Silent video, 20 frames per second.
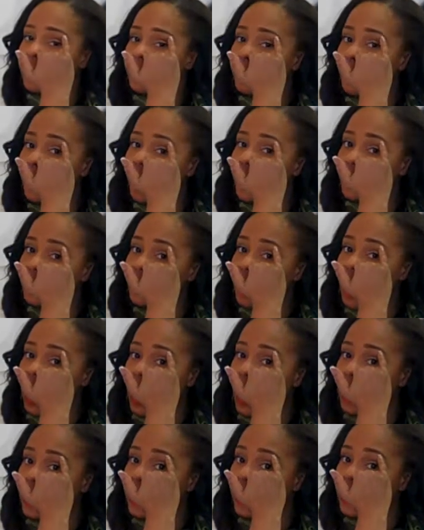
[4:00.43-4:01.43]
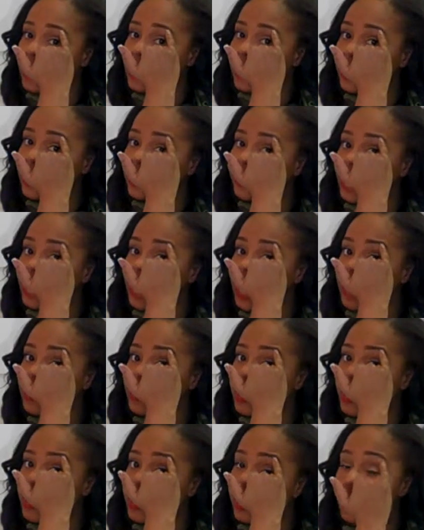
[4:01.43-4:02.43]
The part of your eye that is lifted
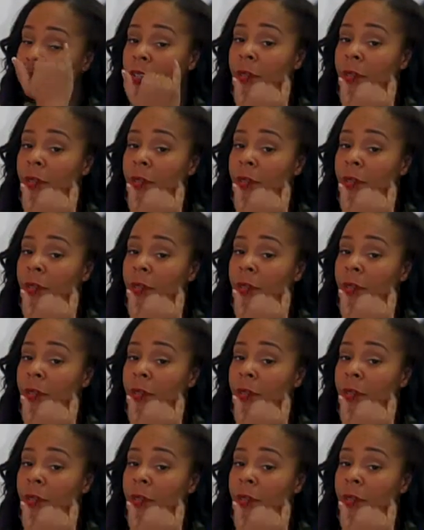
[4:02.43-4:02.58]
up just